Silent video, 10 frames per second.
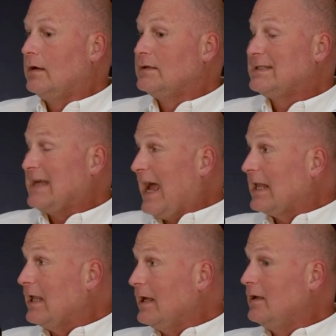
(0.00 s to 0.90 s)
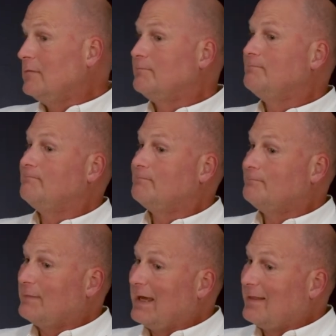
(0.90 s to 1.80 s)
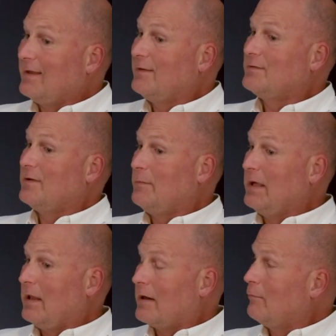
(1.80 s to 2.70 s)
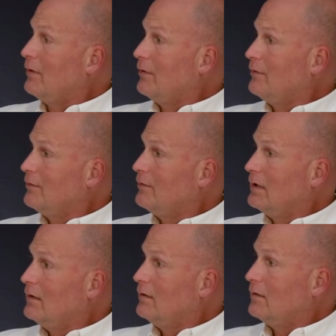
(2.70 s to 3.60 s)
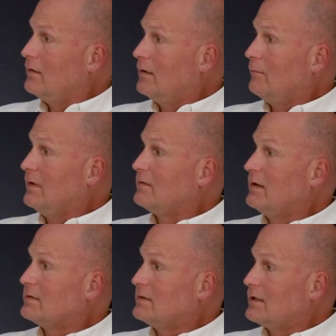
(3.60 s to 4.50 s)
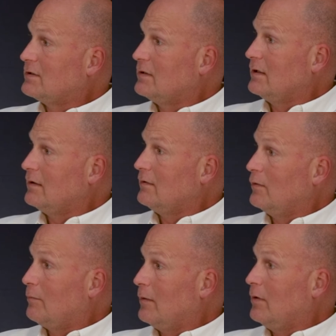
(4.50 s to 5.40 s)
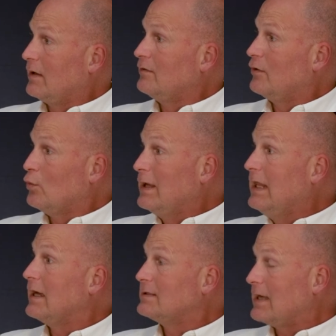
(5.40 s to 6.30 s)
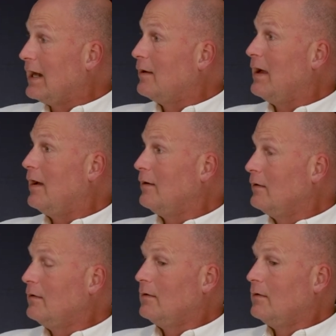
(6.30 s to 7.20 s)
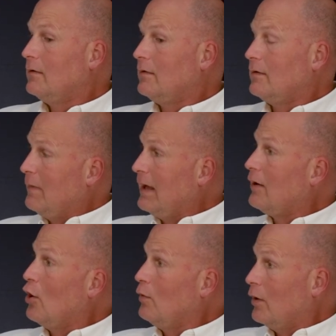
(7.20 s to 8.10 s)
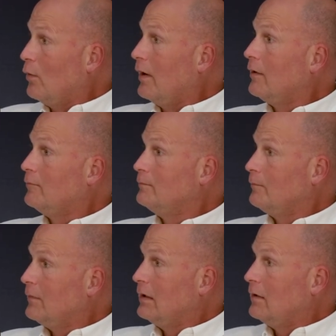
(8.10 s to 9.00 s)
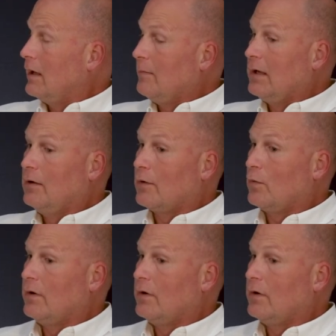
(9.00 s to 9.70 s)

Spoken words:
sadly, I think there's going to be a lot of bills this next session that Republicans are really excited about that may go nowhere. I mean, look,